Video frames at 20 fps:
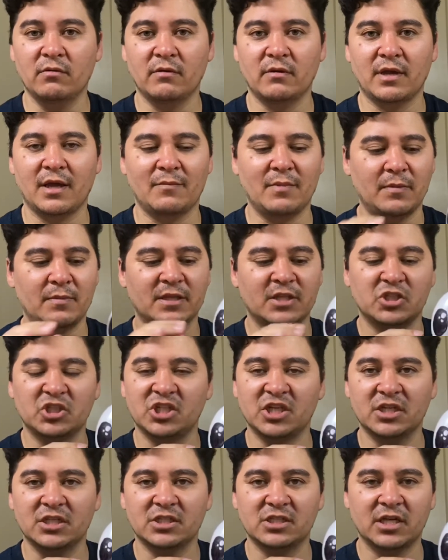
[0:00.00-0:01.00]
and maybe the
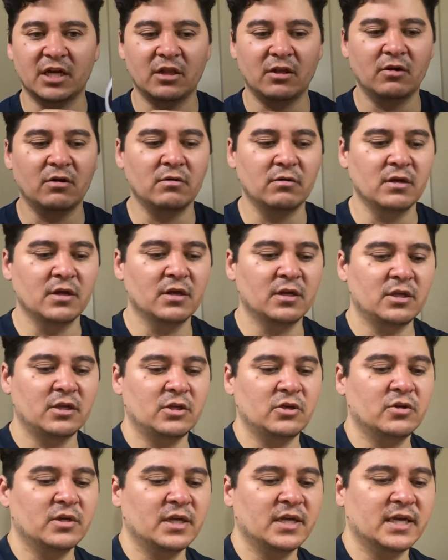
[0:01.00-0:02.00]
cheeks yellow, you
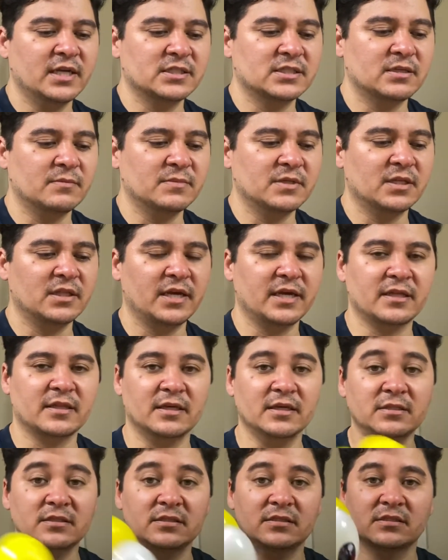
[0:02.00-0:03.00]
can get something like
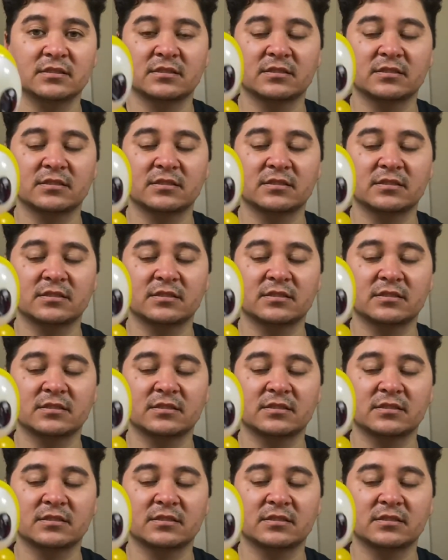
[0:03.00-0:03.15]
this.